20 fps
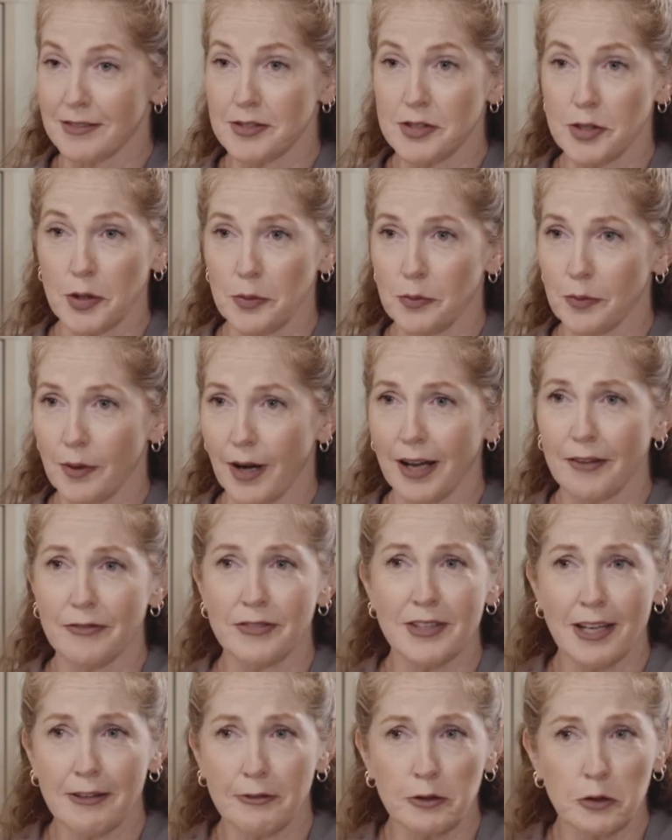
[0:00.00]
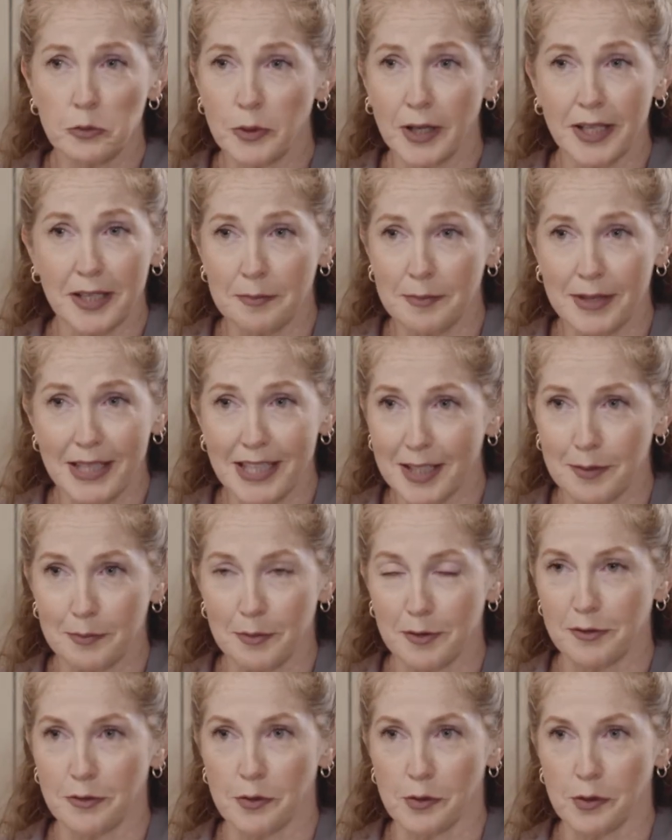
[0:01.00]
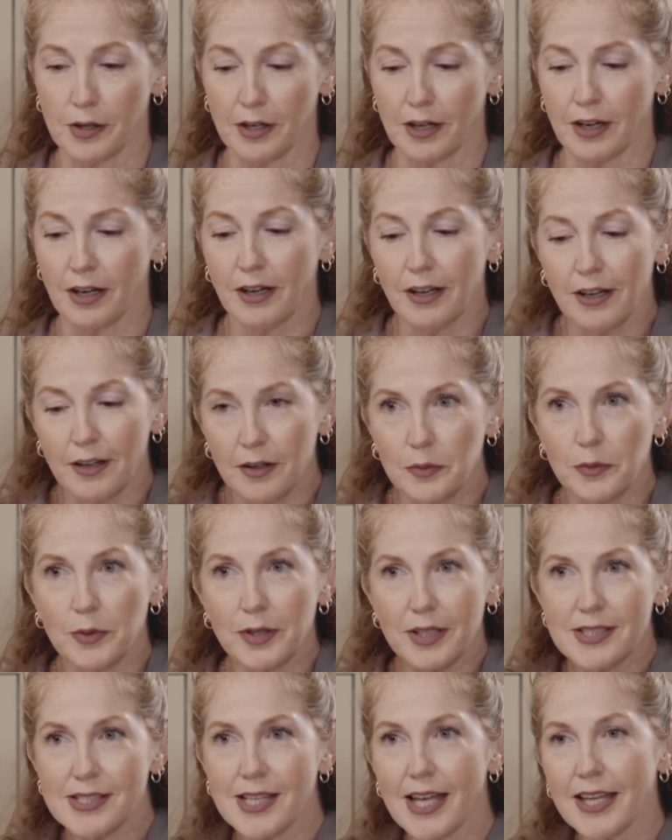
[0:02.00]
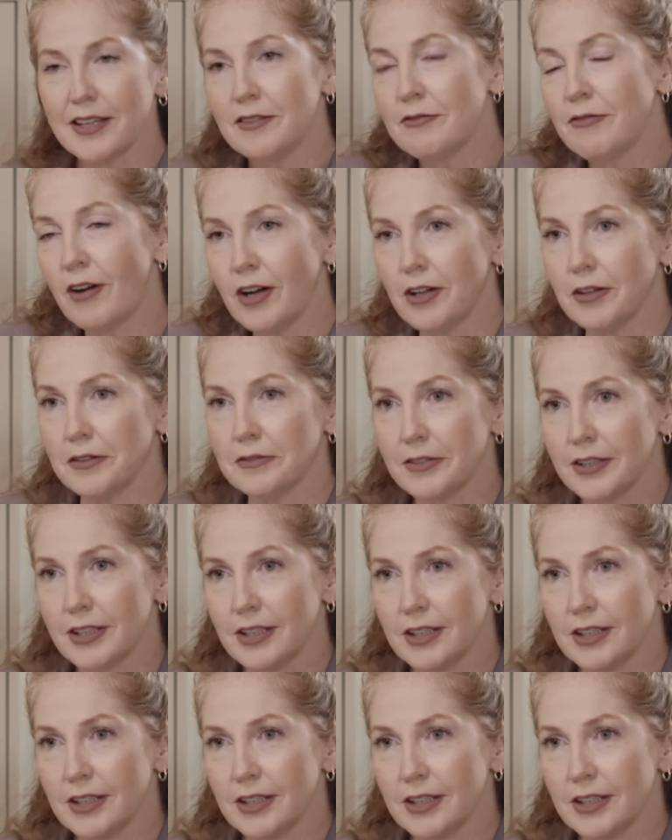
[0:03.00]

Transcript: so I've never run a meeting before. What does that involve?